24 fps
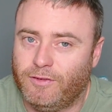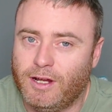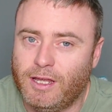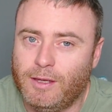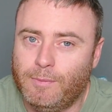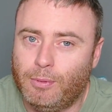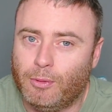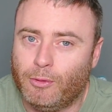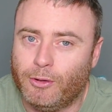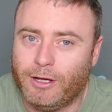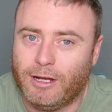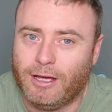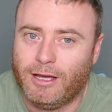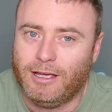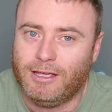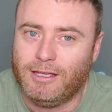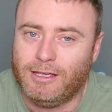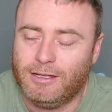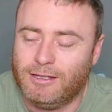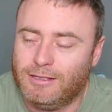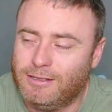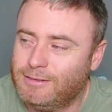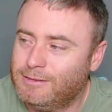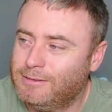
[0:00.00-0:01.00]

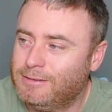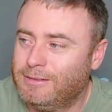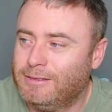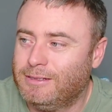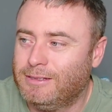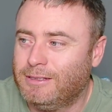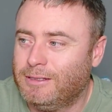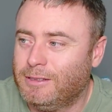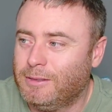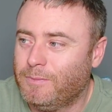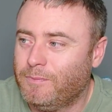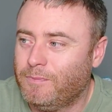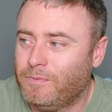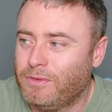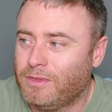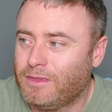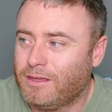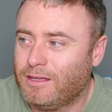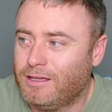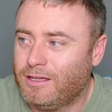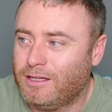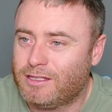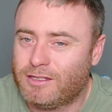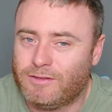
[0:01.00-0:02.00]
3.8.
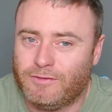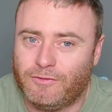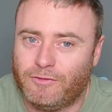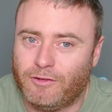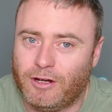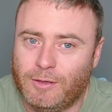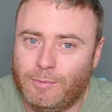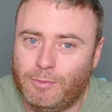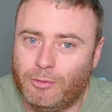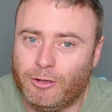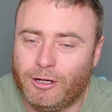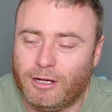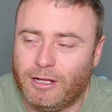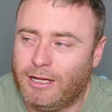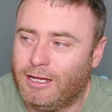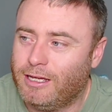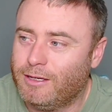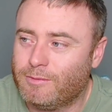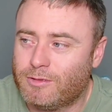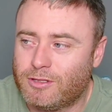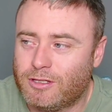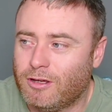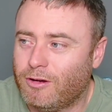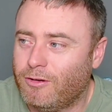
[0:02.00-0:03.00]
It's a 3.8.
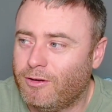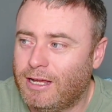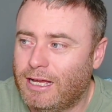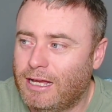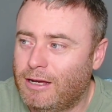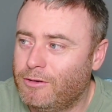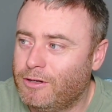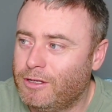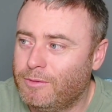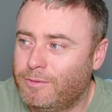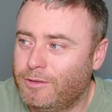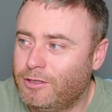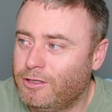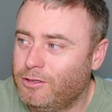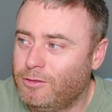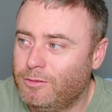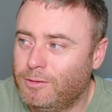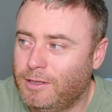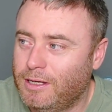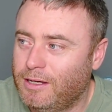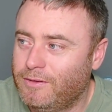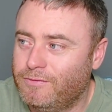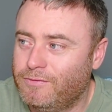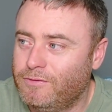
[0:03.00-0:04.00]
I'm sorry, Aldi, but
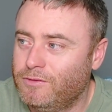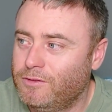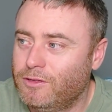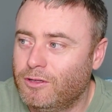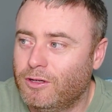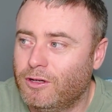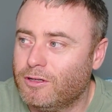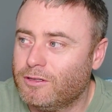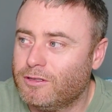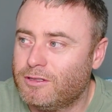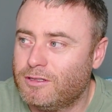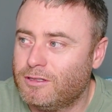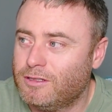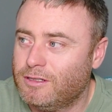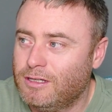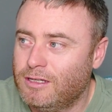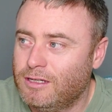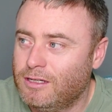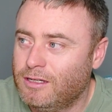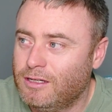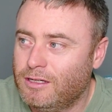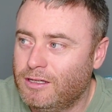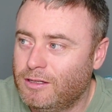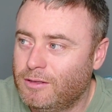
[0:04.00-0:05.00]
you have not
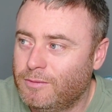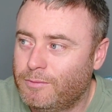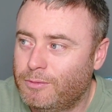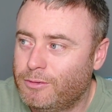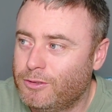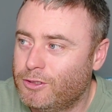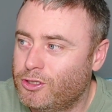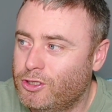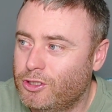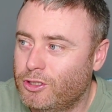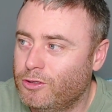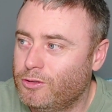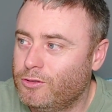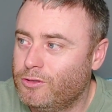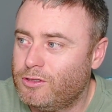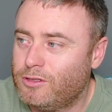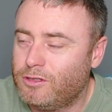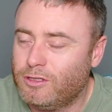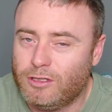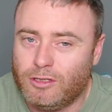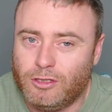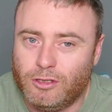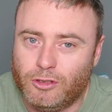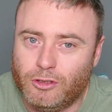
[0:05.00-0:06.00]

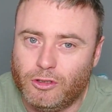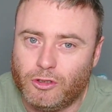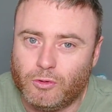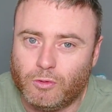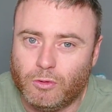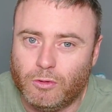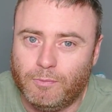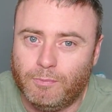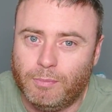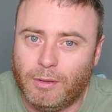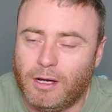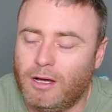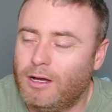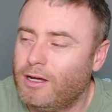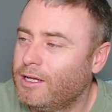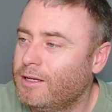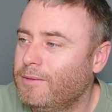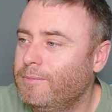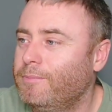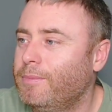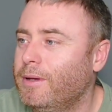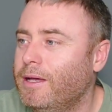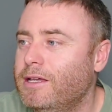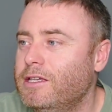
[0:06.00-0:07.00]
produced the usual
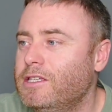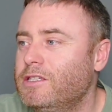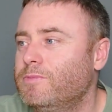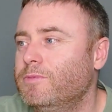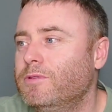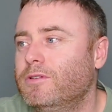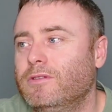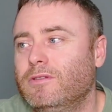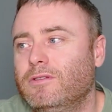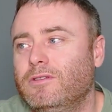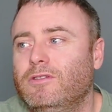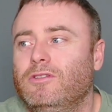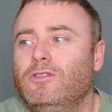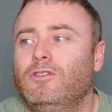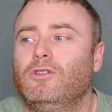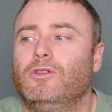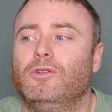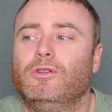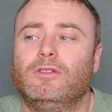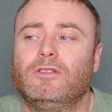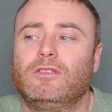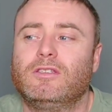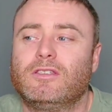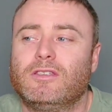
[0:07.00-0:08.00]
bargain basement
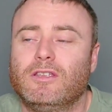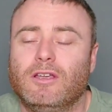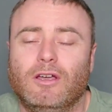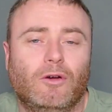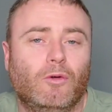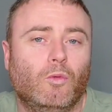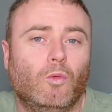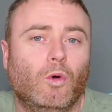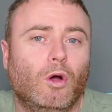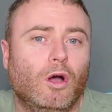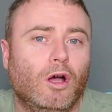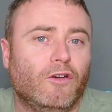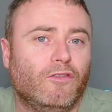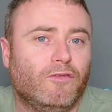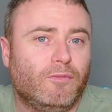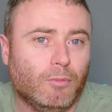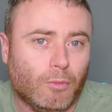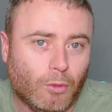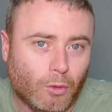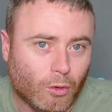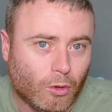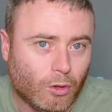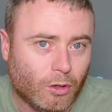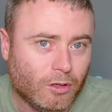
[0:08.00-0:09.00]
goods that are
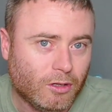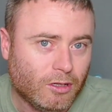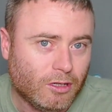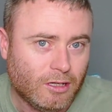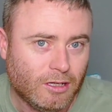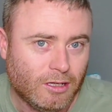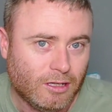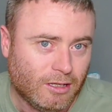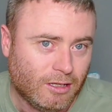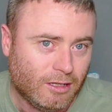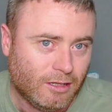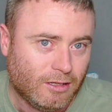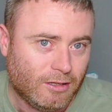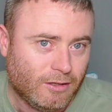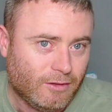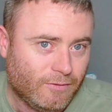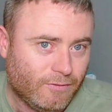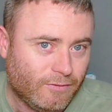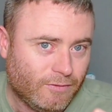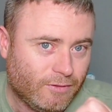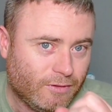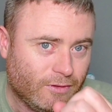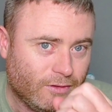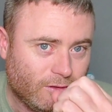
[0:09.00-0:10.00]
worth more
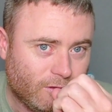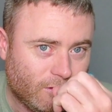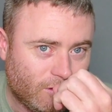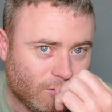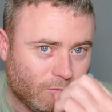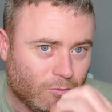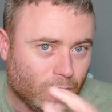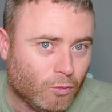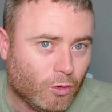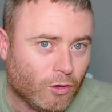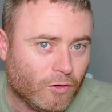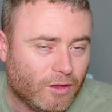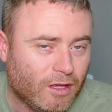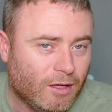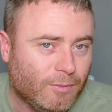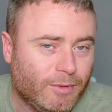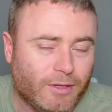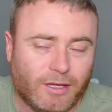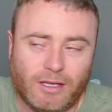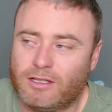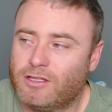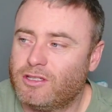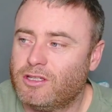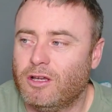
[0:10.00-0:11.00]
than what
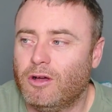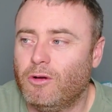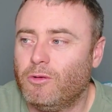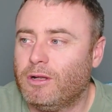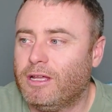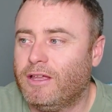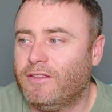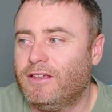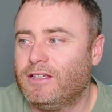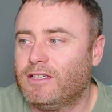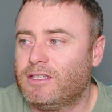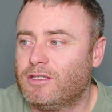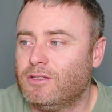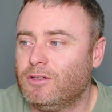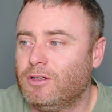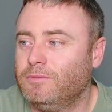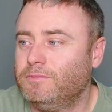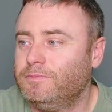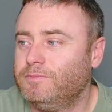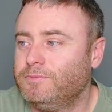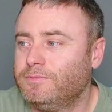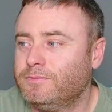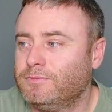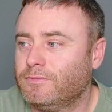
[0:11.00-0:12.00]
they're being sold at this
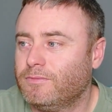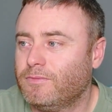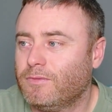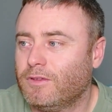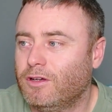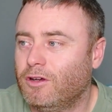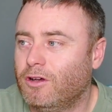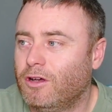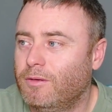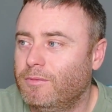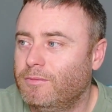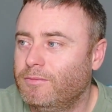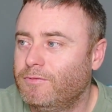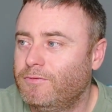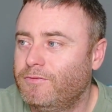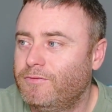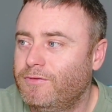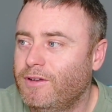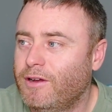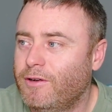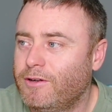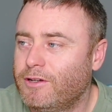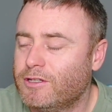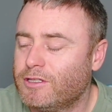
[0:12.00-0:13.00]
time. I'm
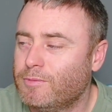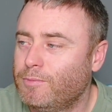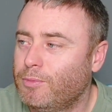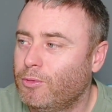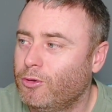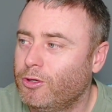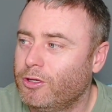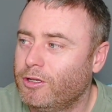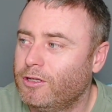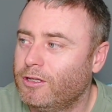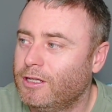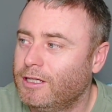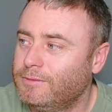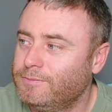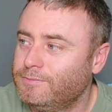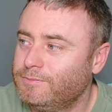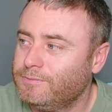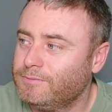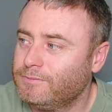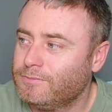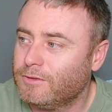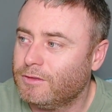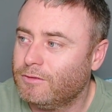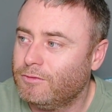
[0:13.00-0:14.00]
very disappointed in that.
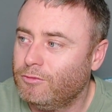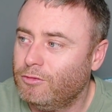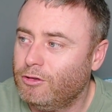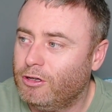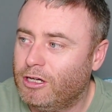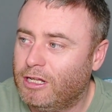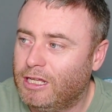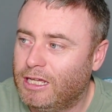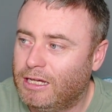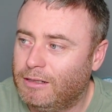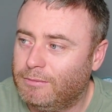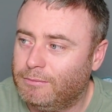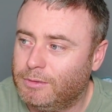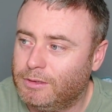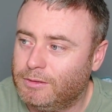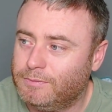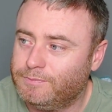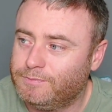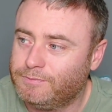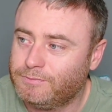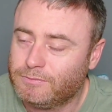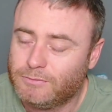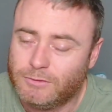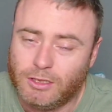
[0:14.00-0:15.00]
Really am, but